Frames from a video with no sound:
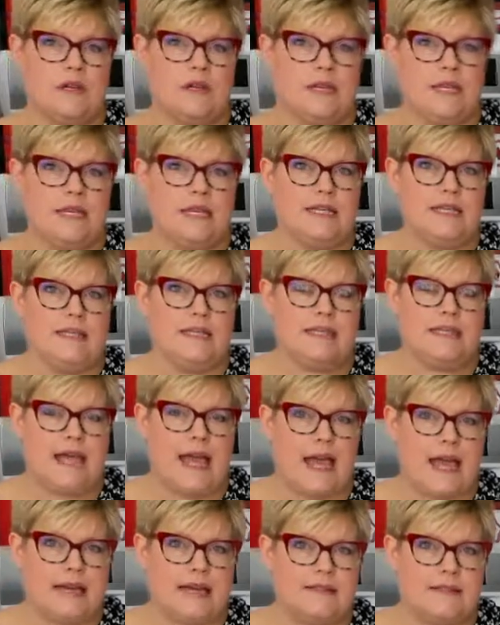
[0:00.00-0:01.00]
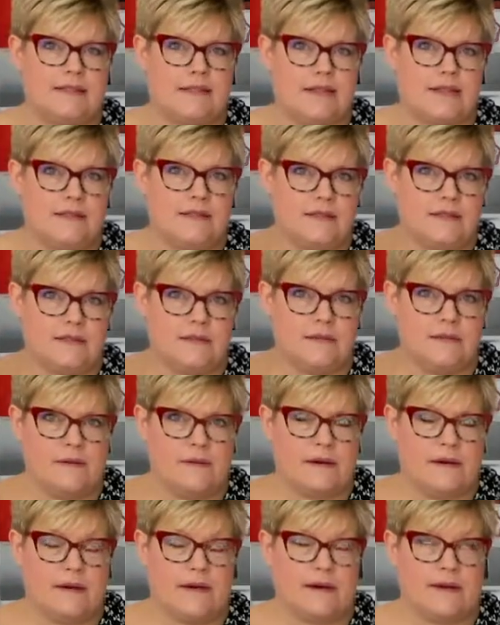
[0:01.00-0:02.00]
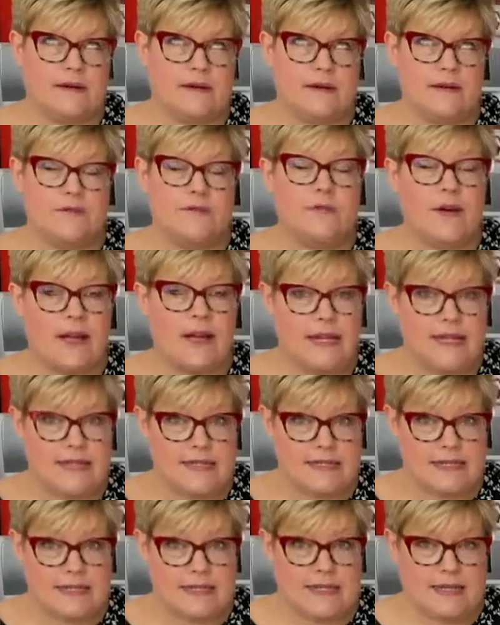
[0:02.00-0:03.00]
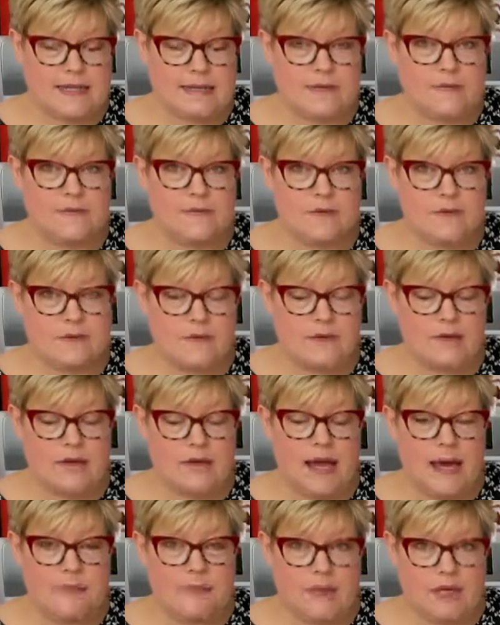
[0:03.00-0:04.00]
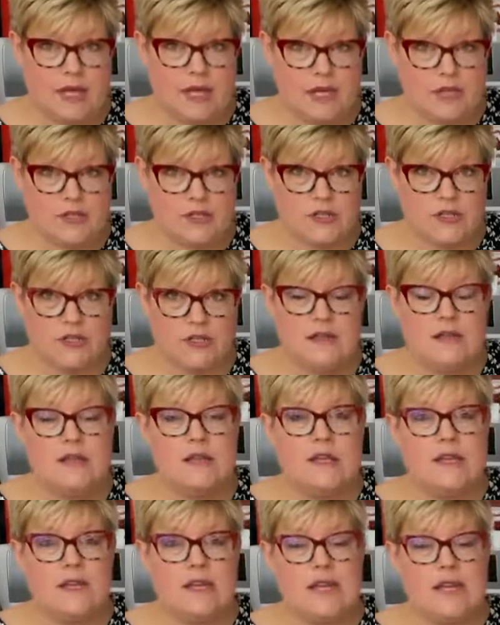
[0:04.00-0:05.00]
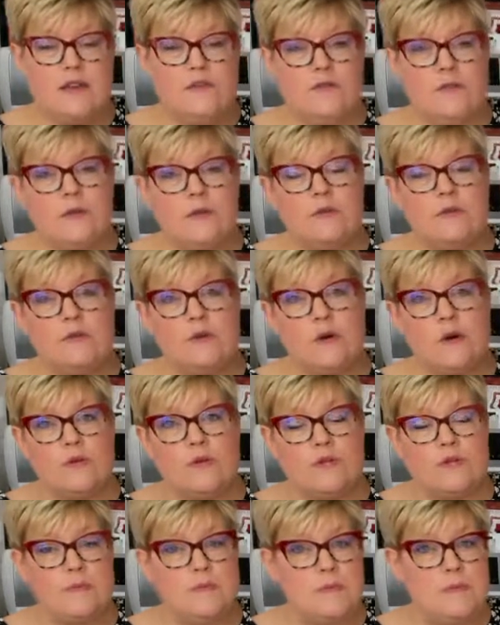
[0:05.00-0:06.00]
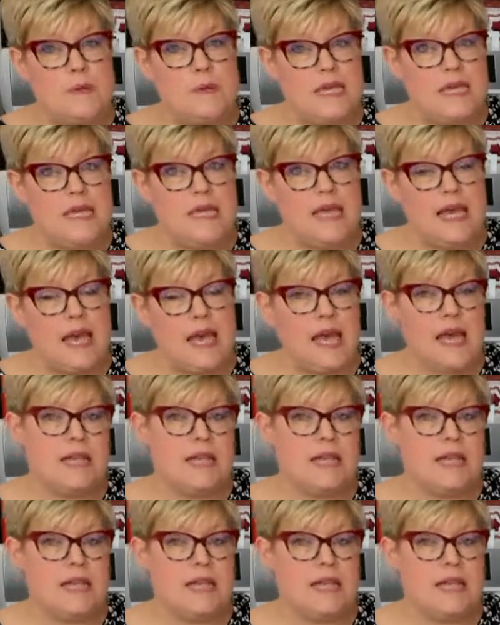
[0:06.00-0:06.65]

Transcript: easy-to-access financing application. If you will go to pnqs.net,